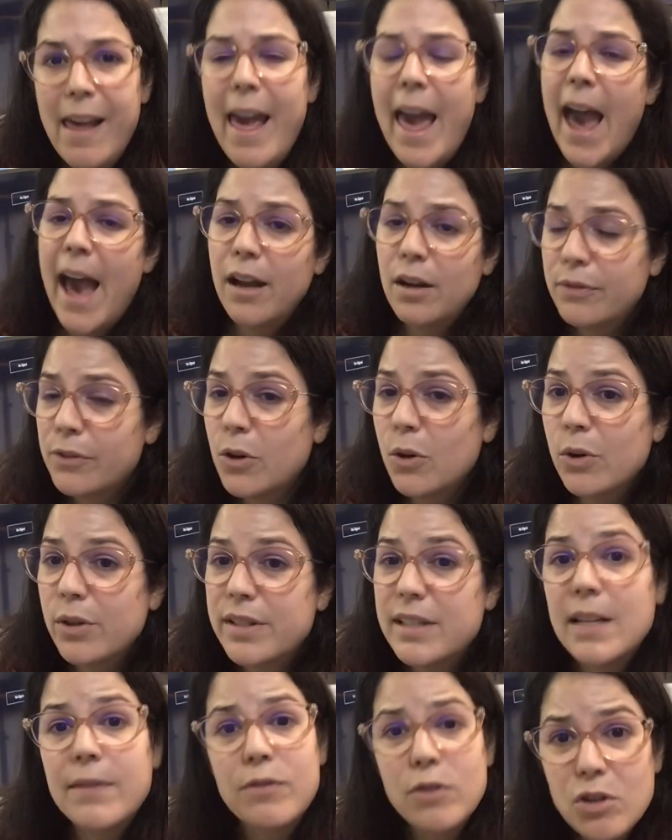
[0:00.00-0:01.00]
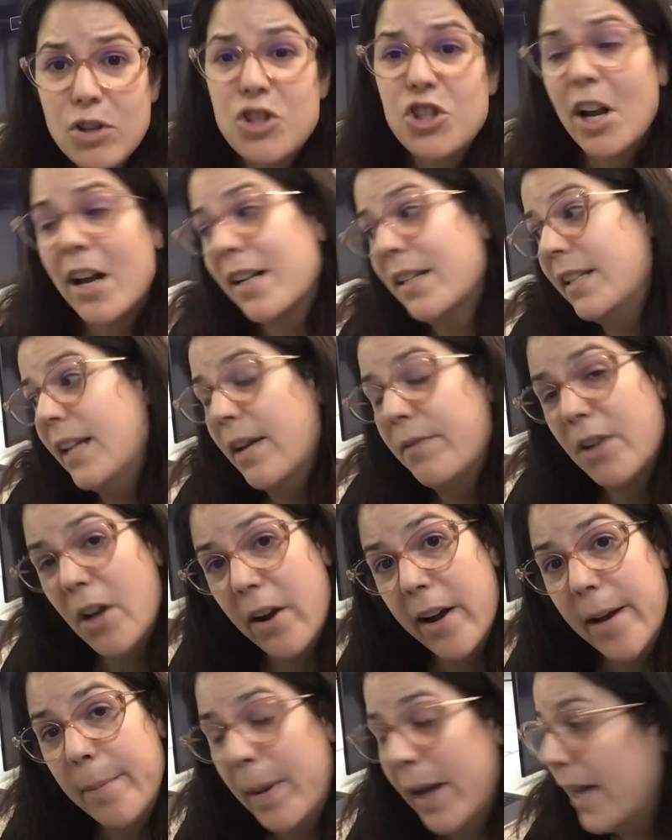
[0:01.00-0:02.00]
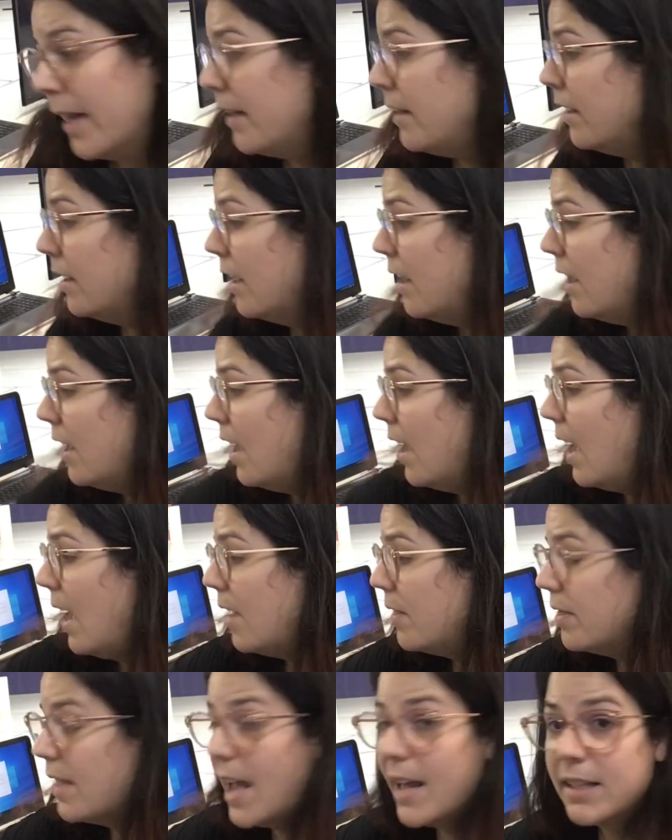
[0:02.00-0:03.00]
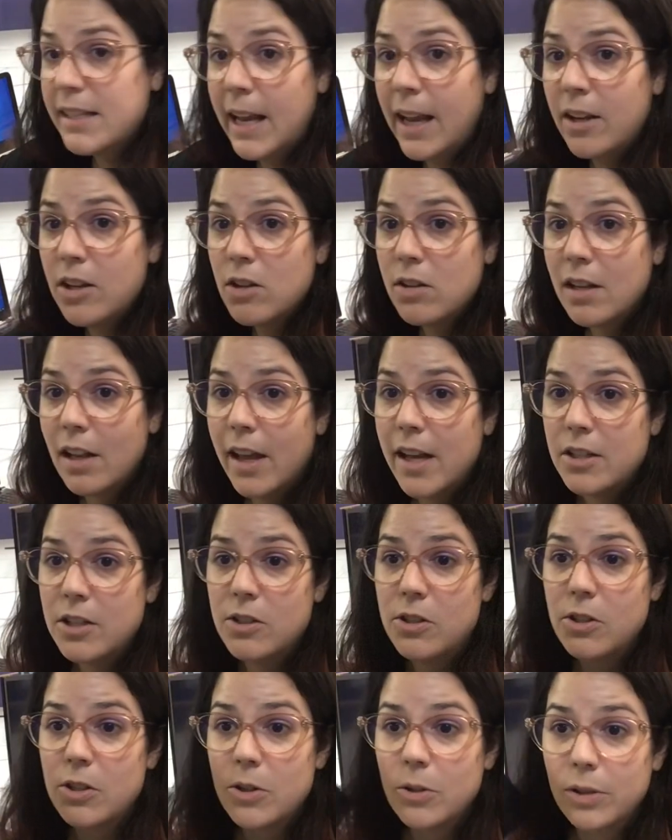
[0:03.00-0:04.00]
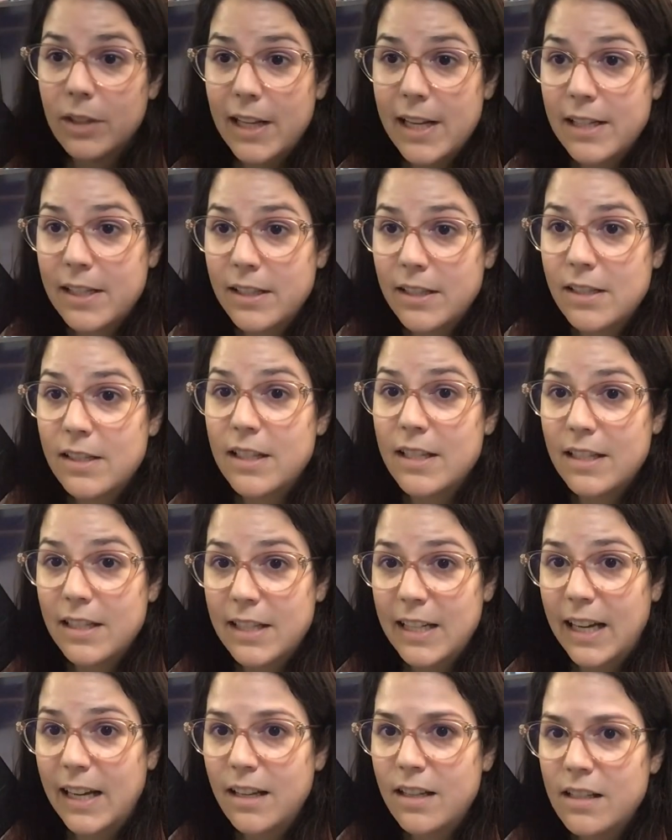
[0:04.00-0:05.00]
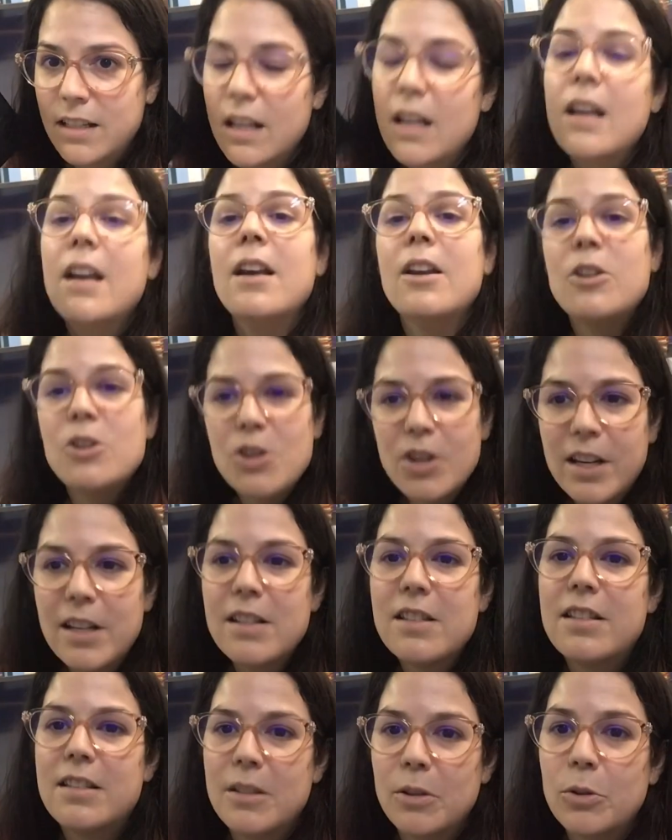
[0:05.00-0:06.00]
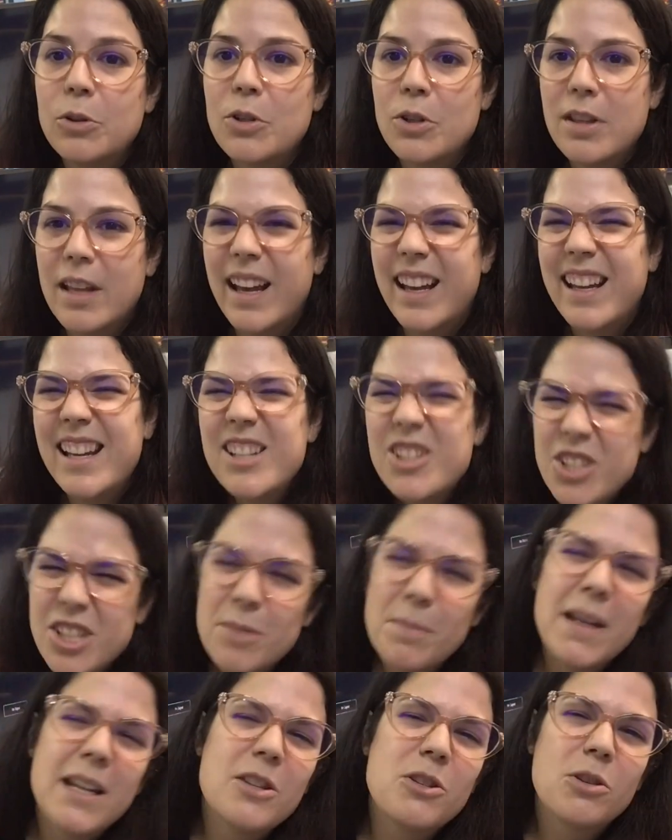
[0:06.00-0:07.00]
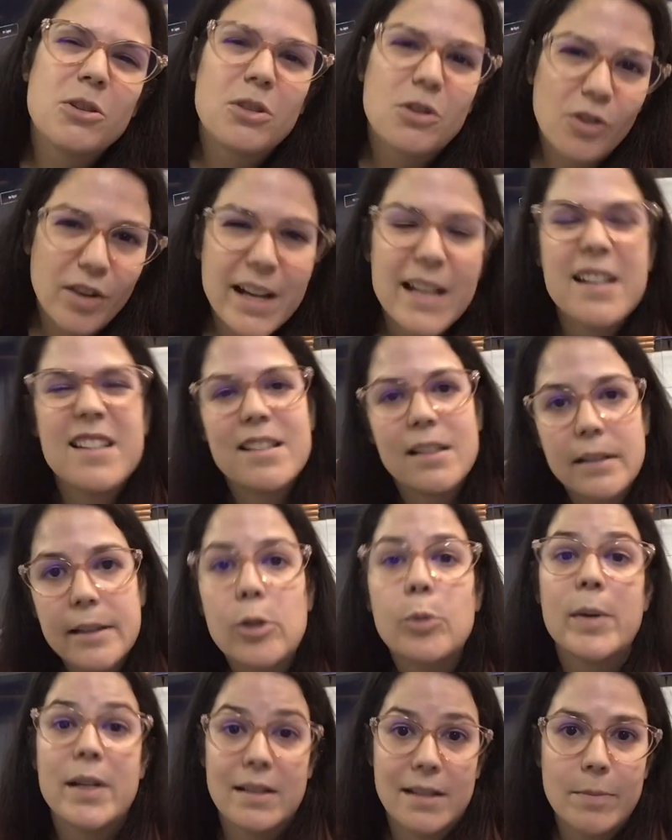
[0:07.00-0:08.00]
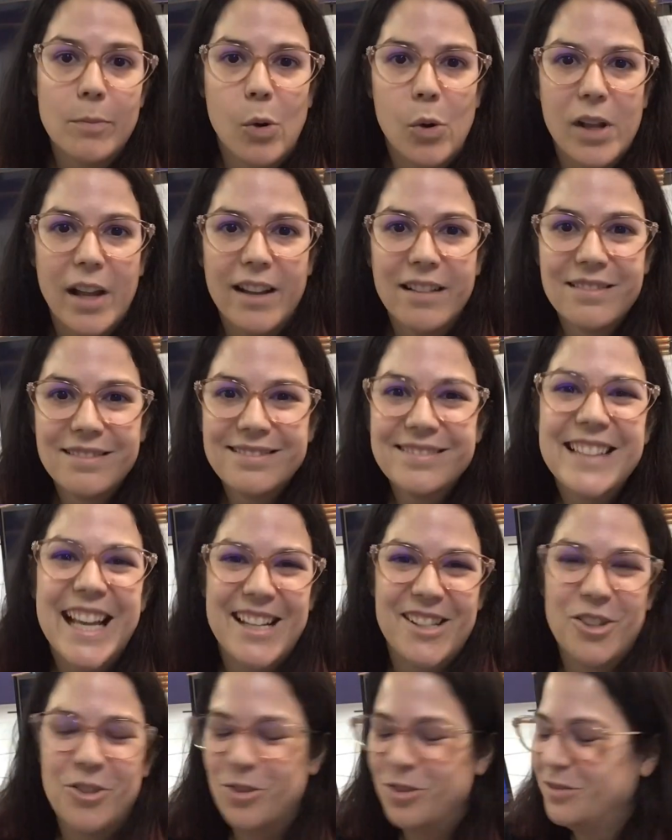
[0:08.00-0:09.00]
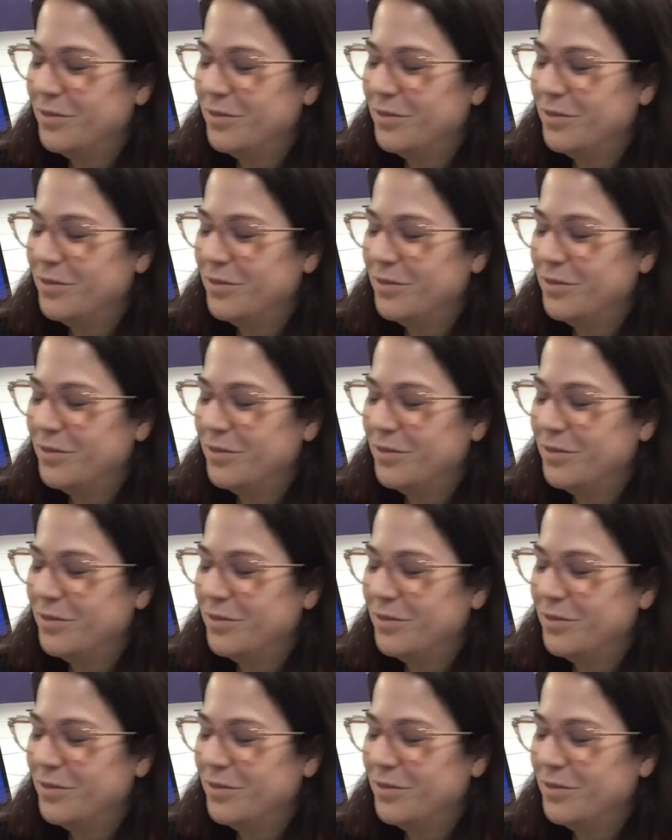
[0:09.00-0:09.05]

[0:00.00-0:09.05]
And of course, if you just have an iPad and that's how you'd like to do your lessons instead, you can still do that. It just means your screen is a little bit smaller, that's all.